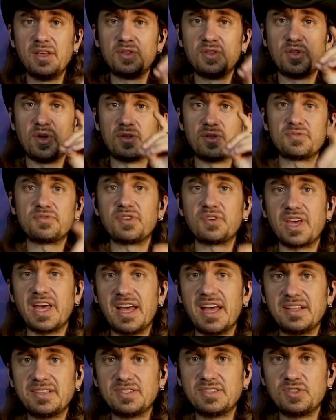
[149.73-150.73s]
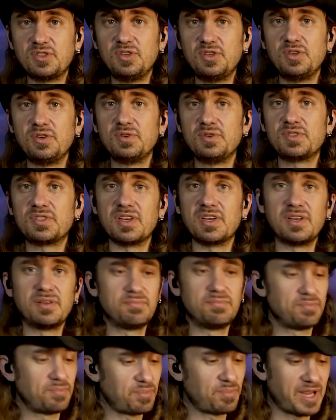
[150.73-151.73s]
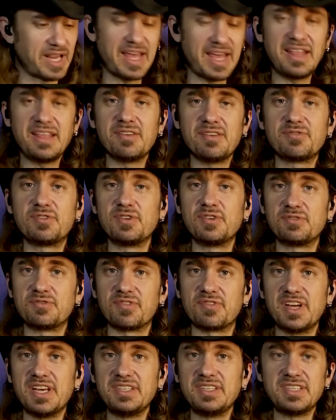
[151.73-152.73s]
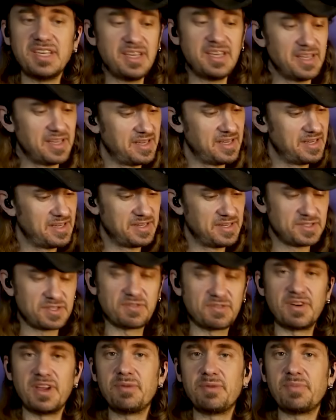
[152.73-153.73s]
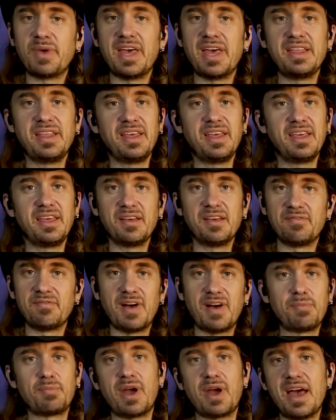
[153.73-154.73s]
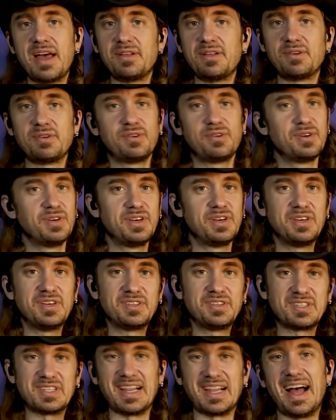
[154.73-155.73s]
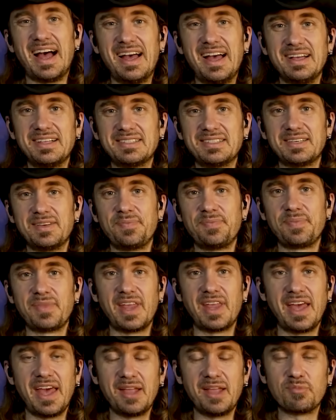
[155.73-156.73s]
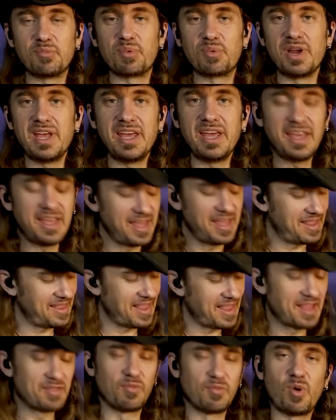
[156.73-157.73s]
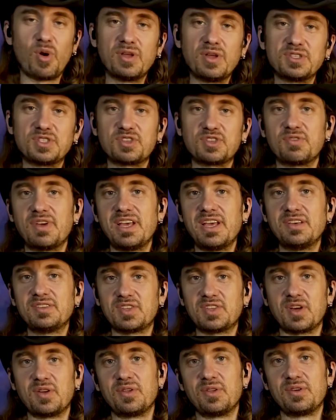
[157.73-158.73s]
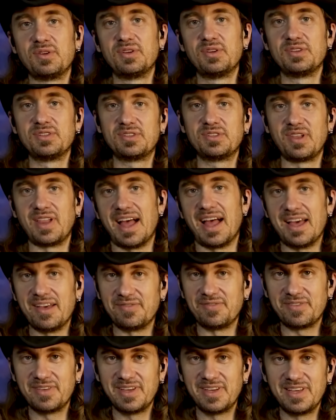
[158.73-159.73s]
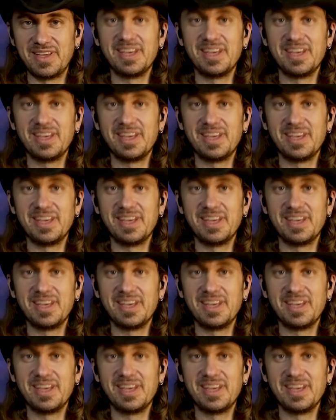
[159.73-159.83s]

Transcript: Don't forget to use plenty of good phrasing, string bending, vibrato, slides, and bring that one string solo to life.